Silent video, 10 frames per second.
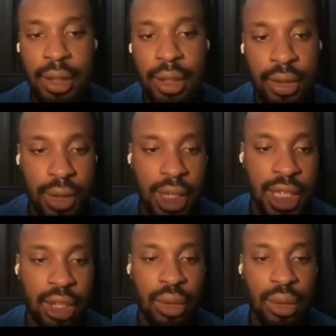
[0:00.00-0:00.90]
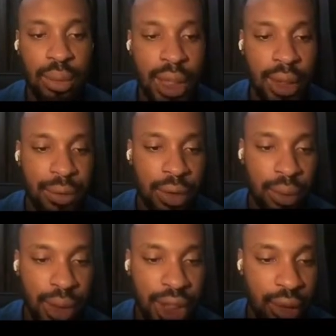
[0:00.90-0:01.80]
So you can get all the weather for
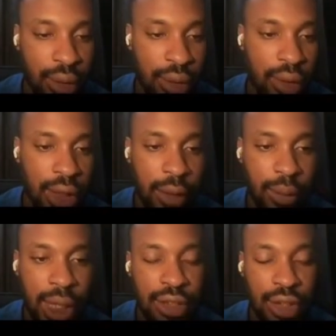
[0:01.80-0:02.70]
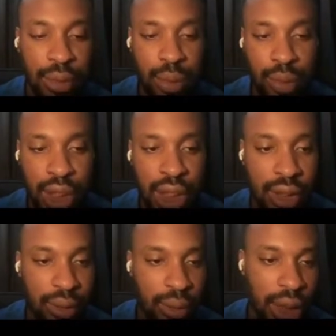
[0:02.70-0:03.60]
the week, or like whether it's going to rain
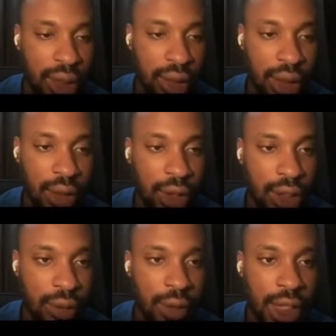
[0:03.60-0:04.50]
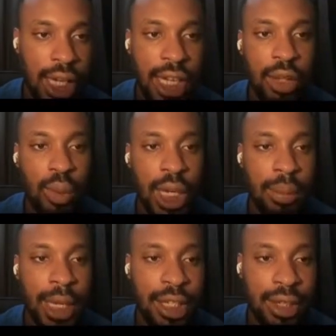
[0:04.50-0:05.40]
in the week and every other stuff. You can get the
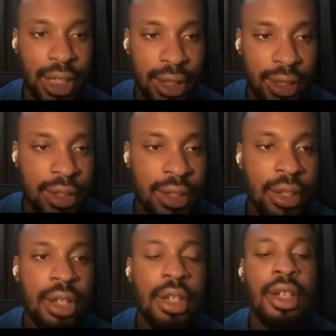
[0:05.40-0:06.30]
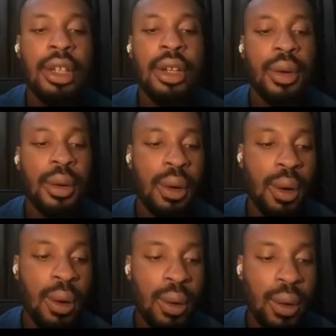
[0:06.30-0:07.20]
weather by the date,
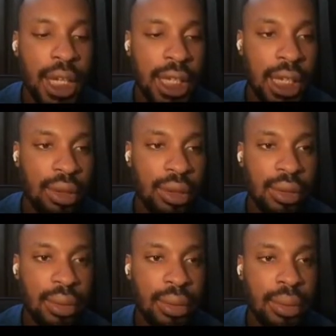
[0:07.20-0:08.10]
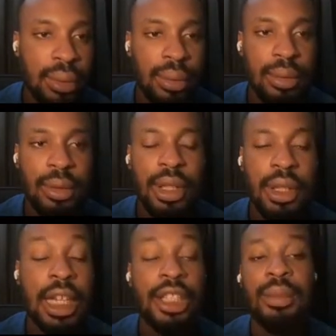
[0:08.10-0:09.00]
or it can also
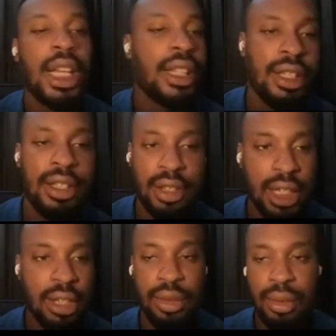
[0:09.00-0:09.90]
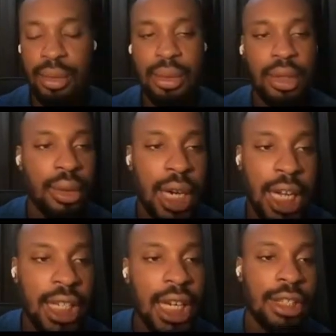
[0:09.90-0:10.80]
there are some other things you can do. So
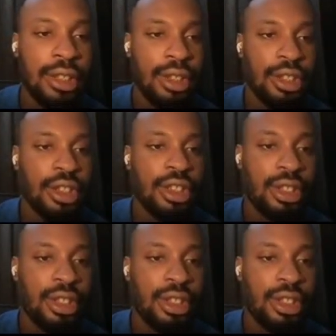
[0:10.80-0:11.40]
I didn't add, it's just